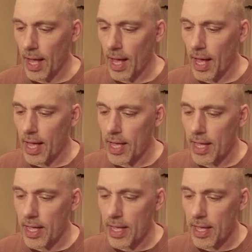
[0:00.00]

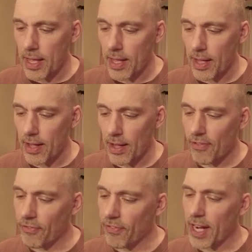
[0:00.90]
I
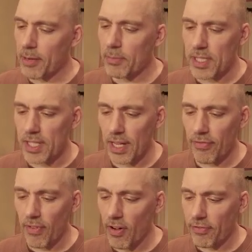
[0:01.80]
find
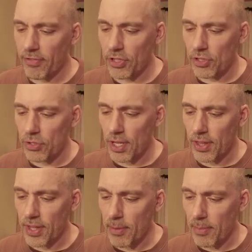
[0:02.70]
myself often
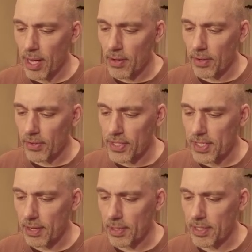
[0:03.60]
using the amount of the
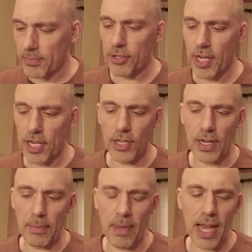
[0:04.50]
Sibilance Protection
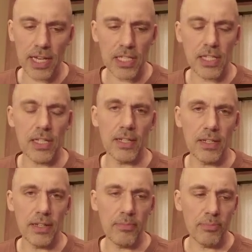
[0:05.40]
in max
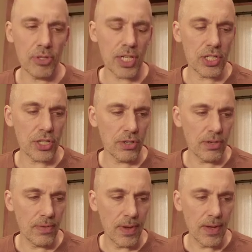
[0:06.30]
position,
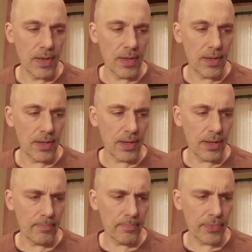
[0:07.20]

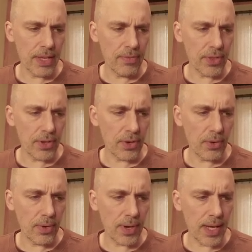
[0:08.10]
even
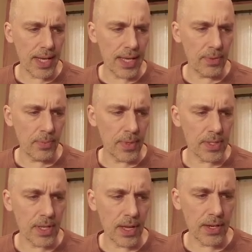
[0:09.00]
though
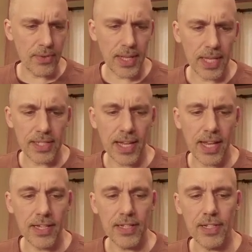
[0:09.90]
it's not really
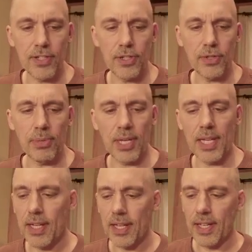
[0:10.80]
intended to be